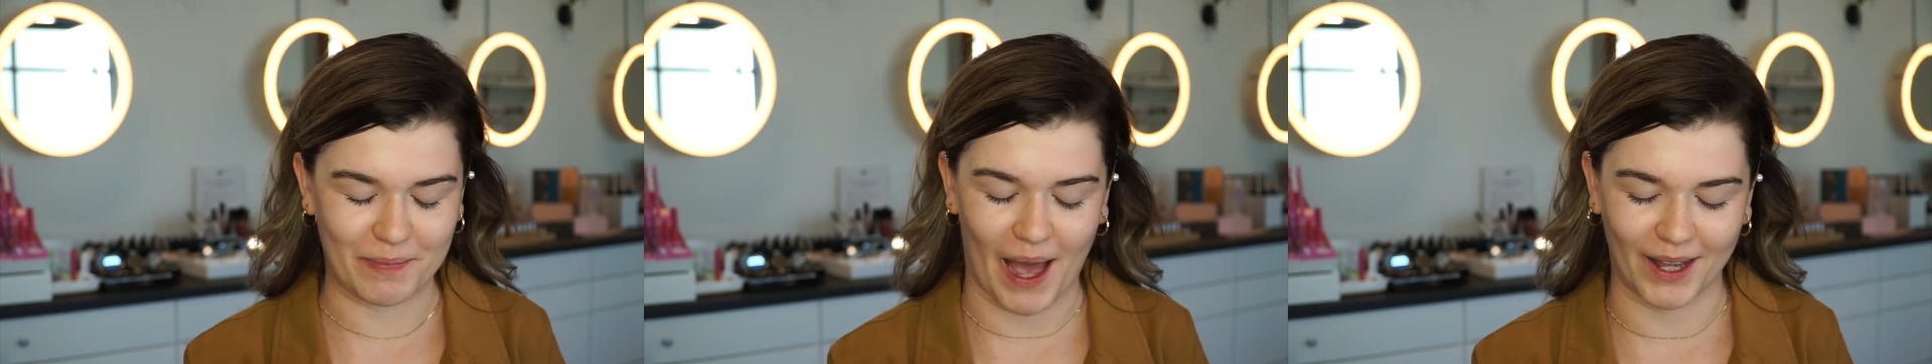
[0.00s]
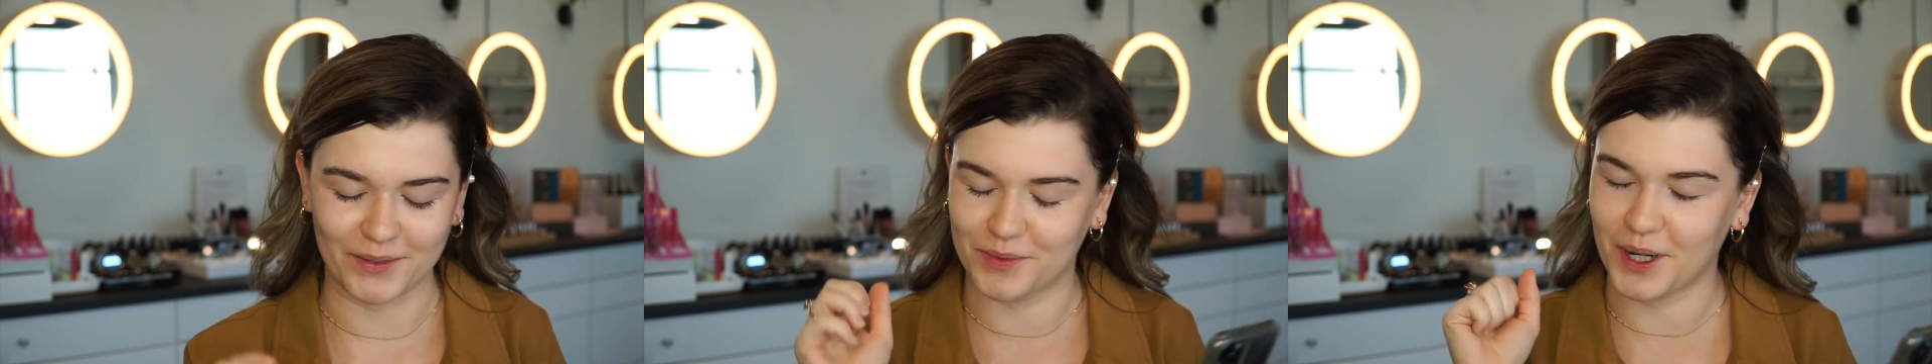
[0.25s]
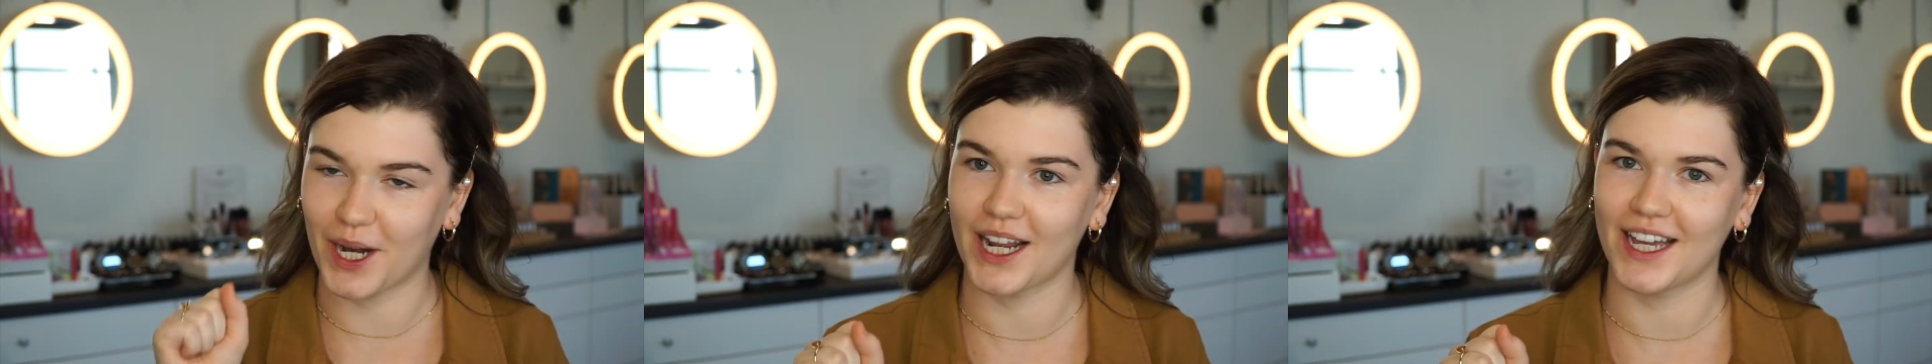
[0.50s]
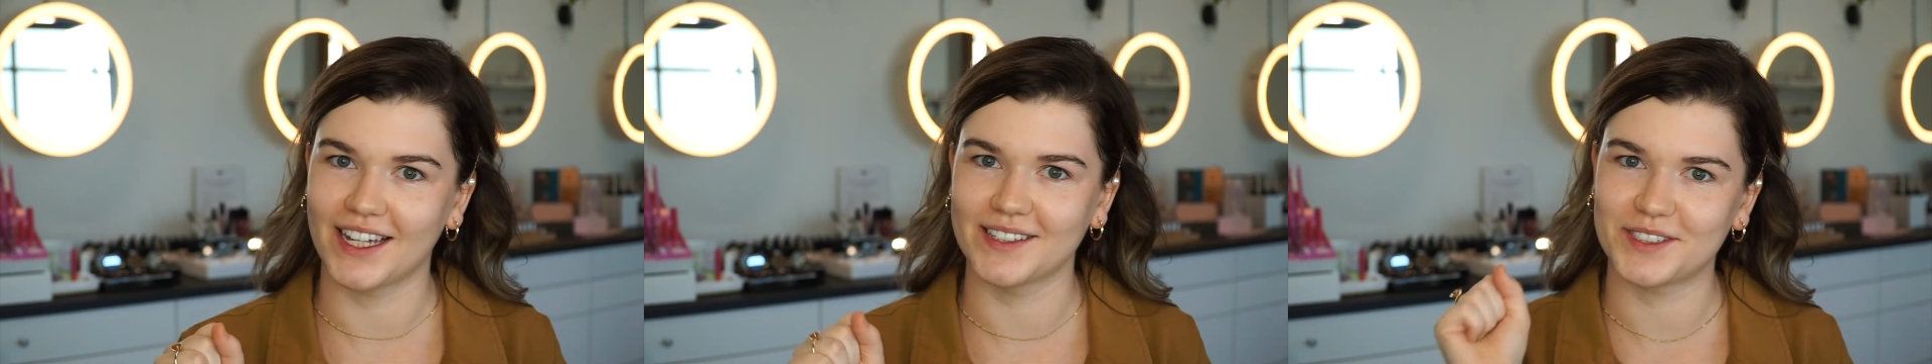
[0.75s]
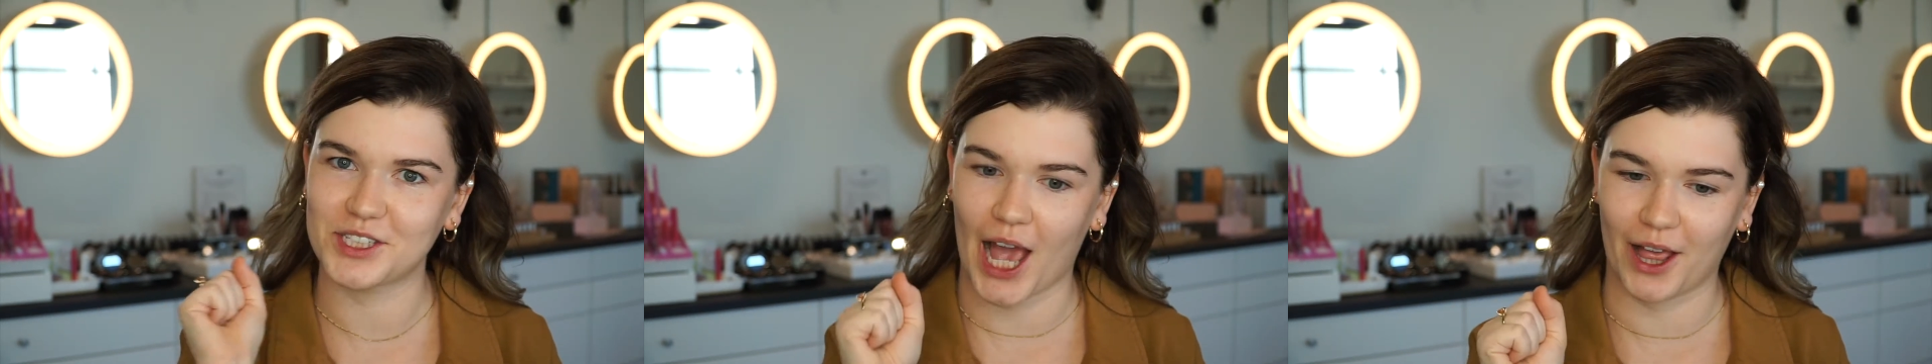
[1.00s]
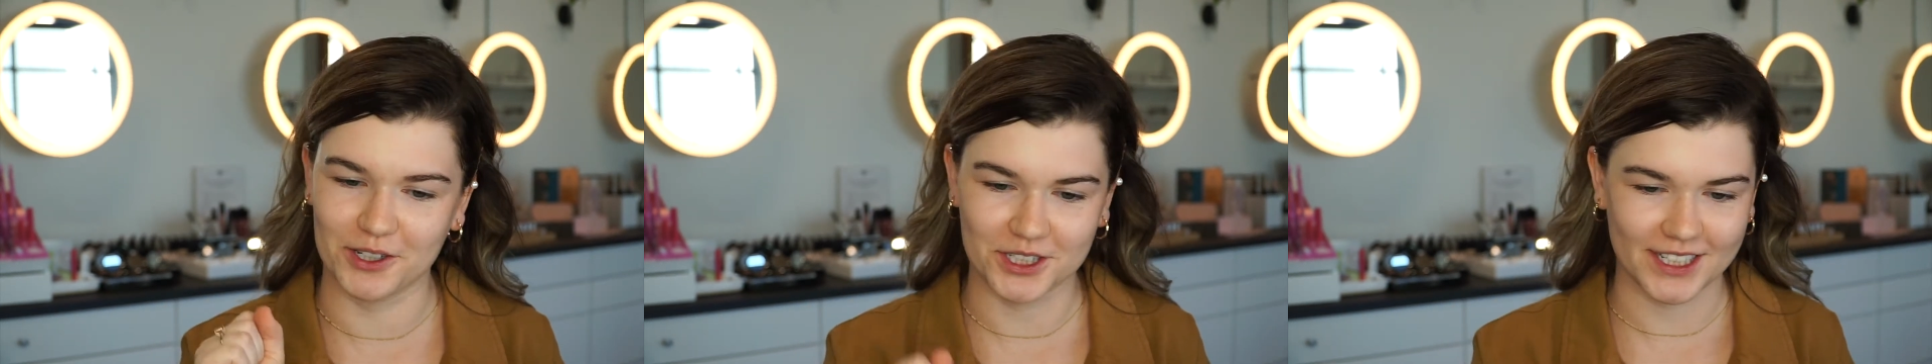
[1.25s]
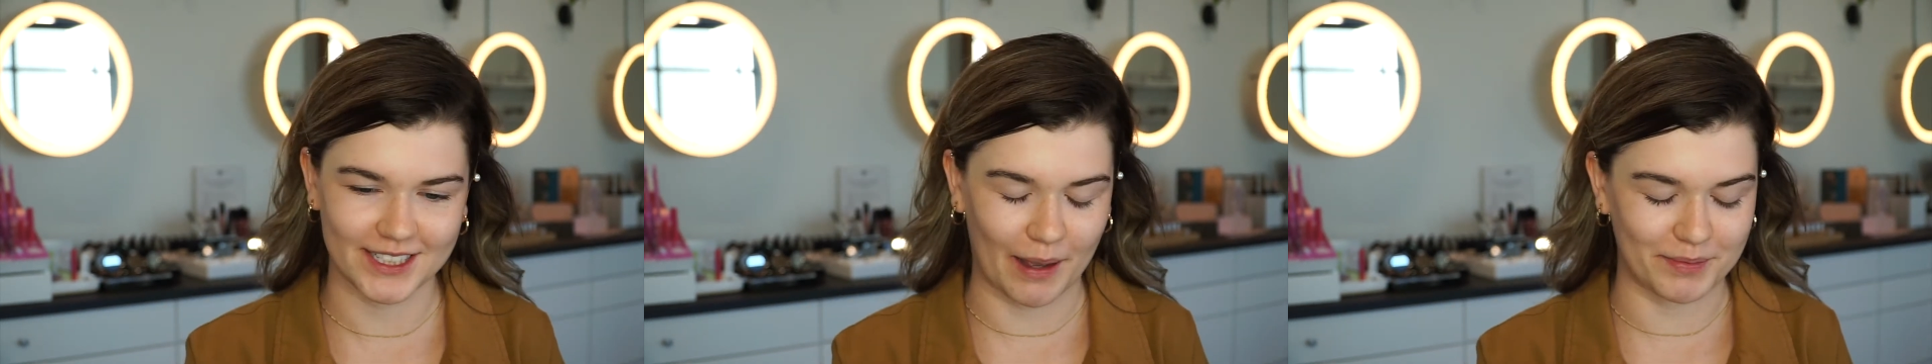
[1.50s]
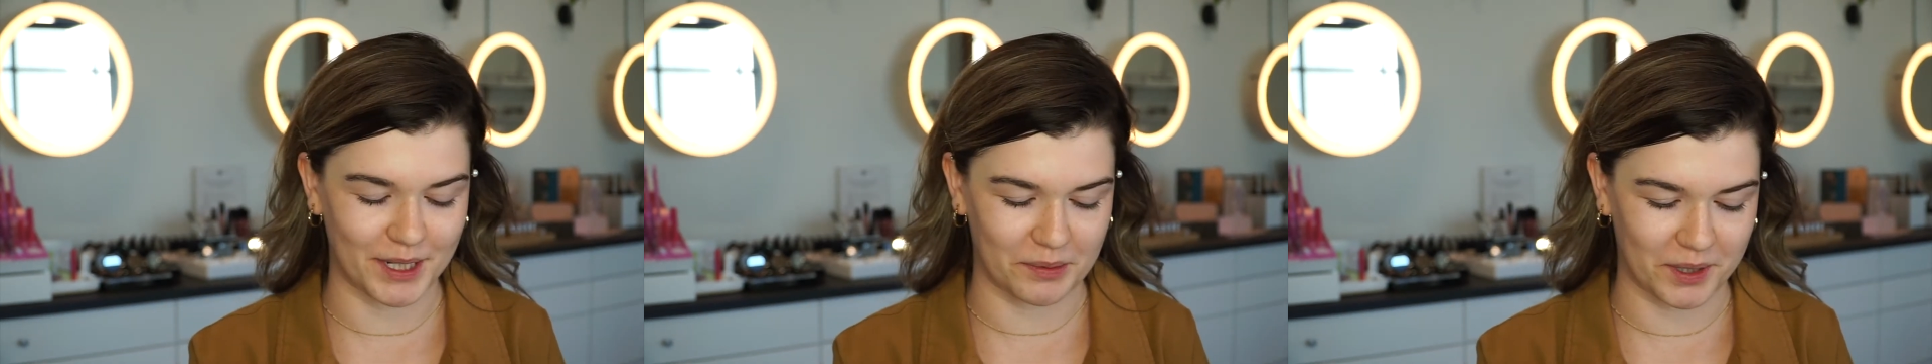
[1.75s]
but we're going to challenge
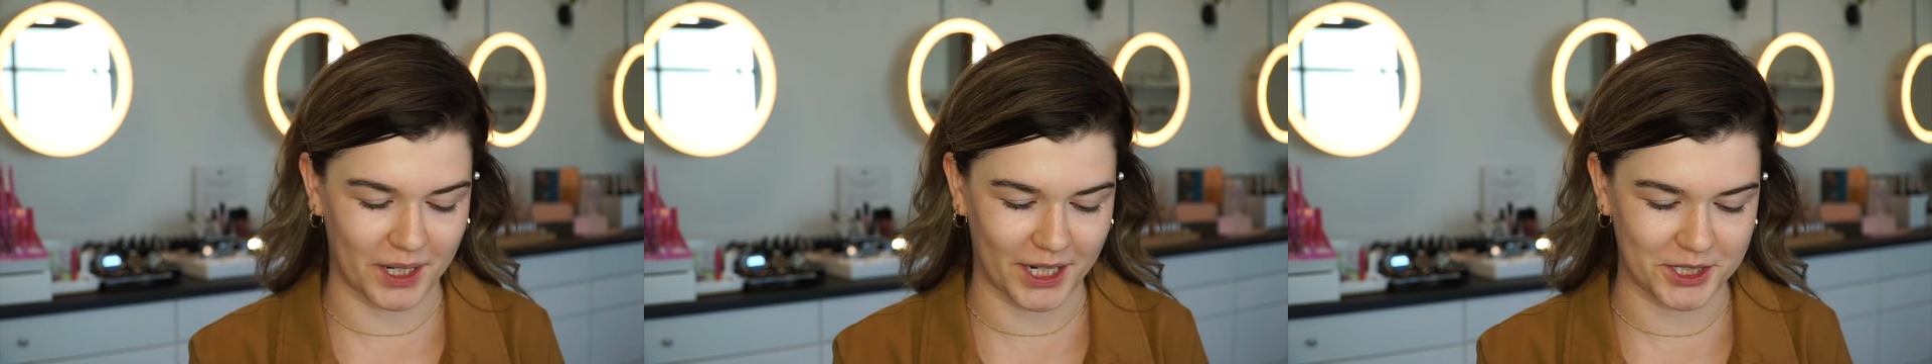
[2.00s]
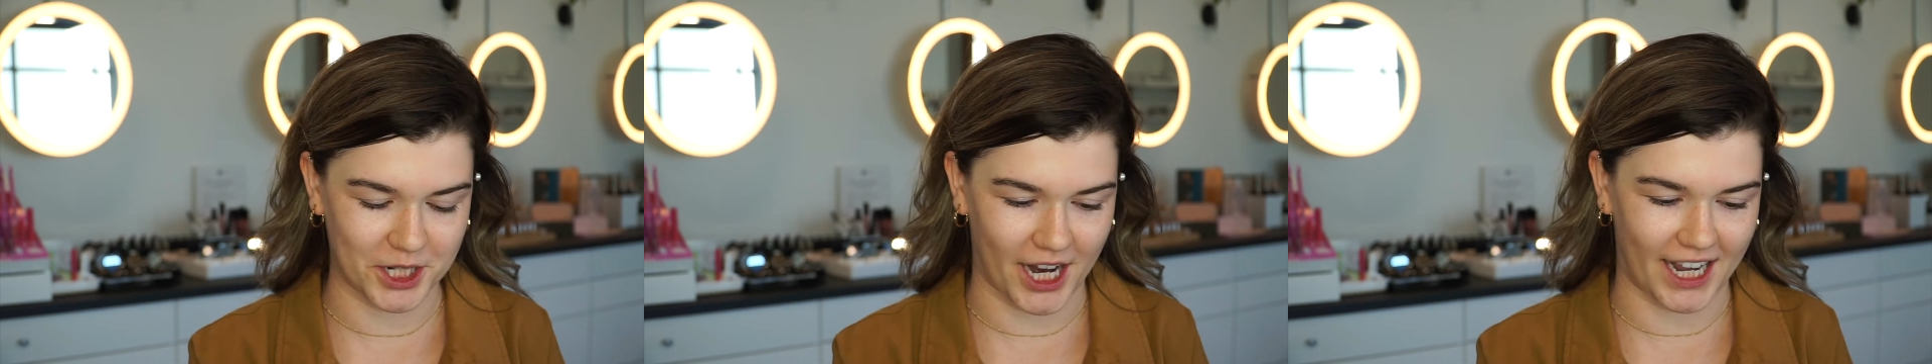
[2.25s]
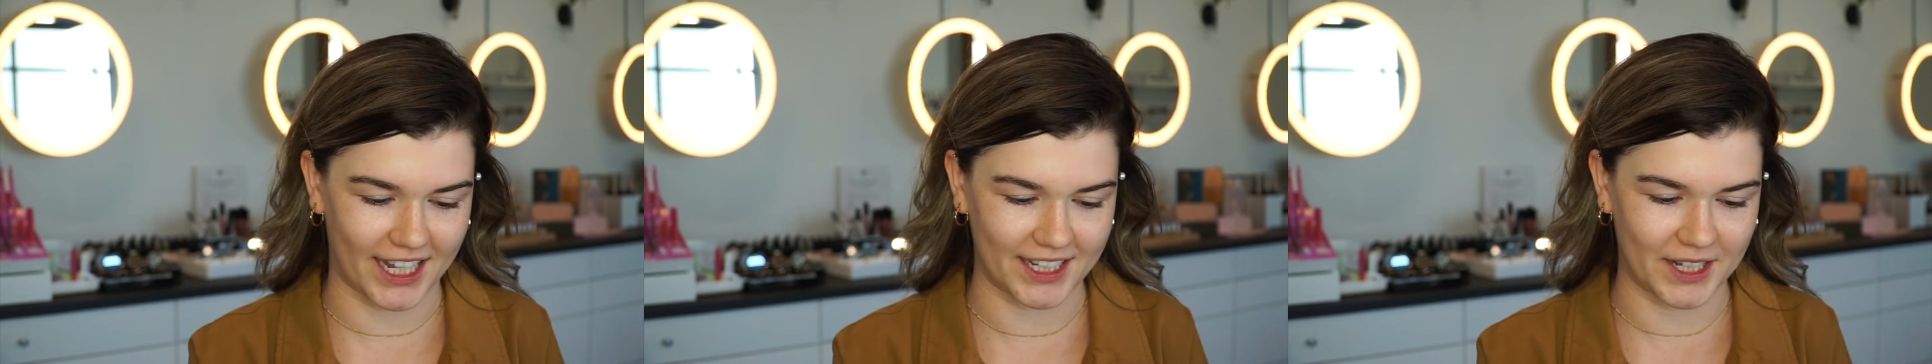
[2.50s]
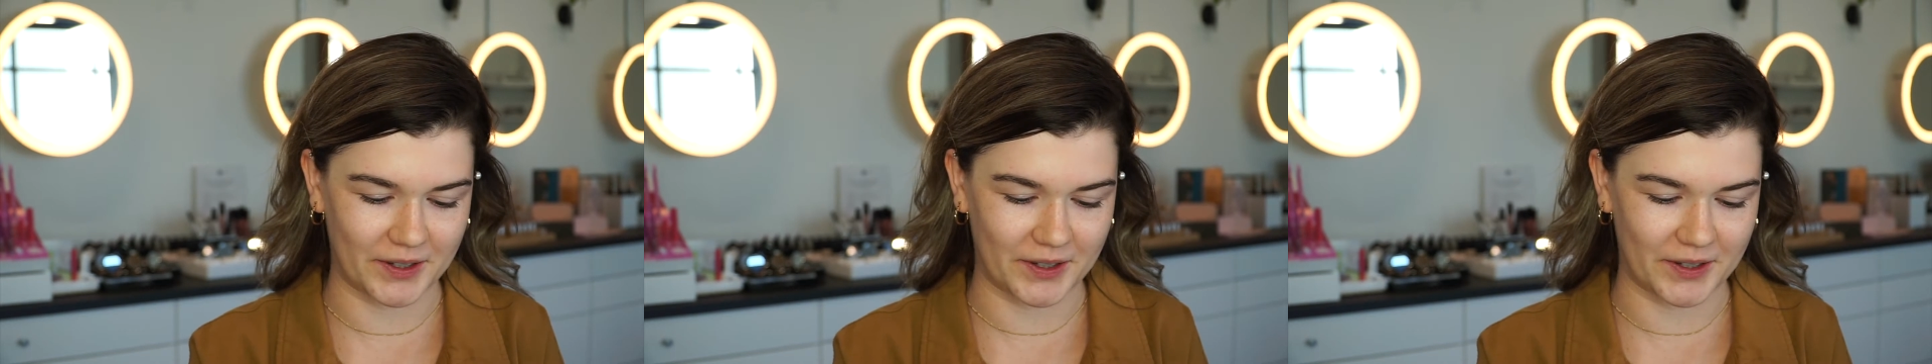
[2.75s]
accepted. We're going to try.